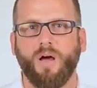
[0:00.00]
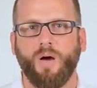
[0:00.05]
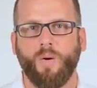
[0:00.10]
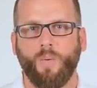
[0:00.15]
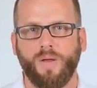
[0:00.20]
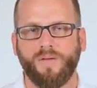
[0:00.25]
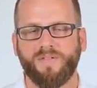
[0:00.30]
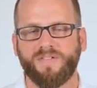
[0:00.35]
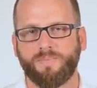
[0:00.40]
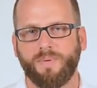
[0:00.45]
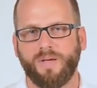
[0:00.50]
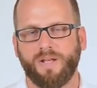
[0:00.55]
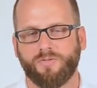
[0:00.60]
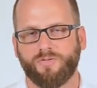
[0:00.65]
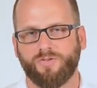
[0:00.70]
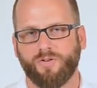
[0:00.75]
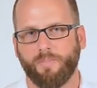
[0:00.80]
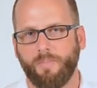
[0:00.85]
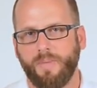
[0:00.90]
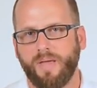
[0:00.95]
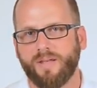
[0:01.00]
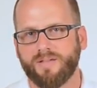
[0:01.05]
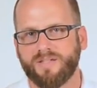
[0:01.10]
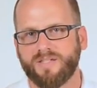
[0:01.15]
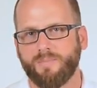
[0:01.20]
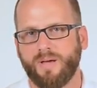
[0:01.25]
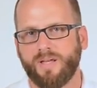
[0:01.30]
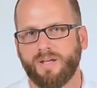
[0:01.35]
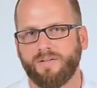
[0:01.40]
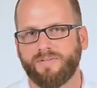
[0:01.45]
we have spent a tremendous
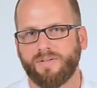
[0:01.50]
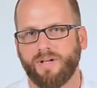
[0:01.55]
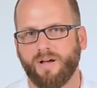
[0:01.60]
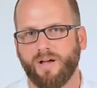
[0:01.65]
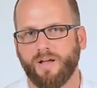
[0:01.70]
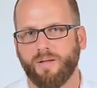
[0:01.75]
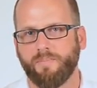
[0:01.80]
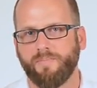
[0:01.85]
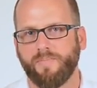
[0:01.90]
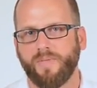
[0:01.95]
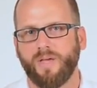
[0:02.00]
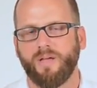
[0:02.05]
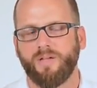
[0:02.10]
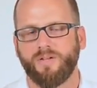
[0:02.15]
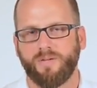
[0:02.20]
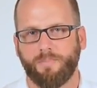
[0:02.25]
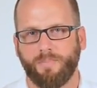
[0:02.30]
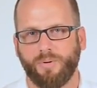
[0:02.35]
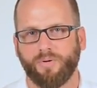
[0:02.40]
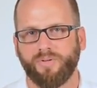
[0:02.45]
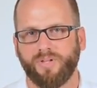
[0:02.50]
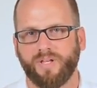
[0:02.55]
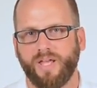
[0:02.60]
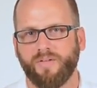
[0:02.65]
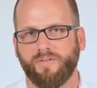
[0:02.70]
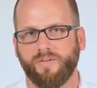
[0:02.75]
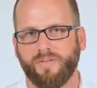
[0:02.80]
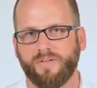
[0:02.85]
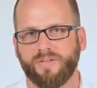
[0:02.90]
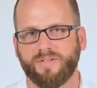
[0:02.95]
amount of time to pull
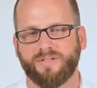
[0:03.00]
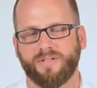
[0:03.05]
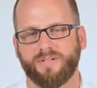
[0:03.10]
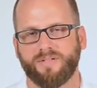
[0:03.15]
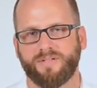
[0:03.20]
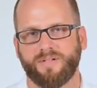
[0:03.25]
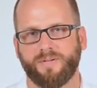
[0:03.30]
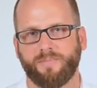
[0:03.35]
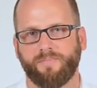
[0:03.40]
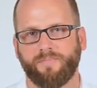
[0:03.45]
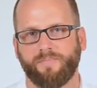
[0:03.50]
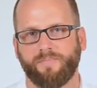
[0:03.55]
together this system.